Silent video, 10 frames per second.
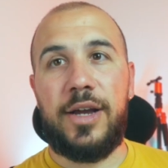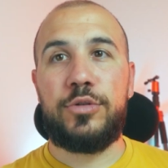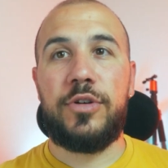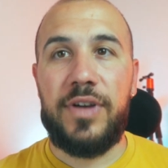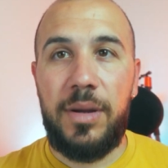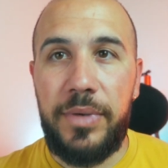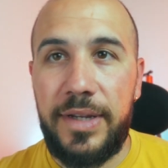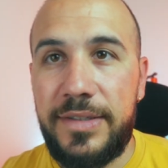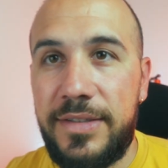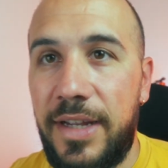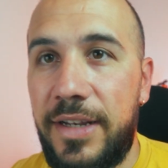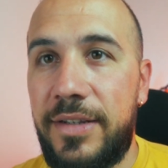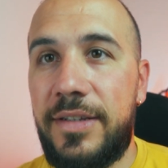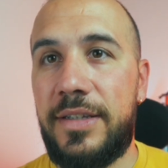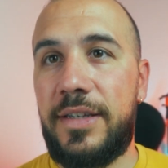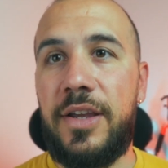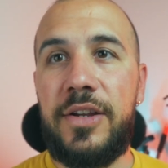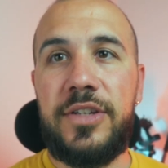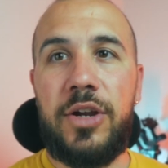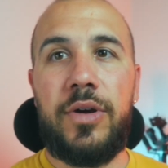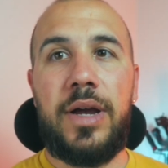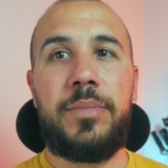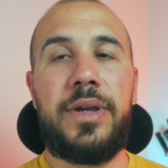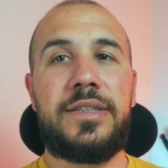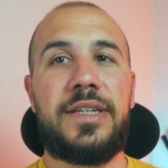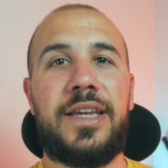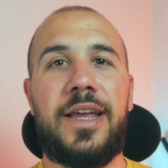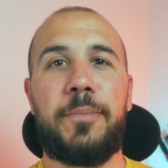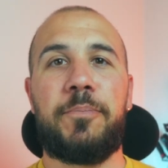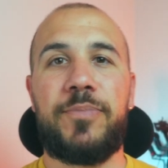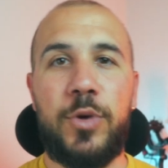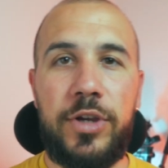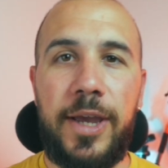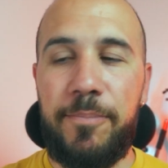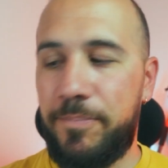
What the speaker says: Out of ambience, and here's our ambience again. Okay.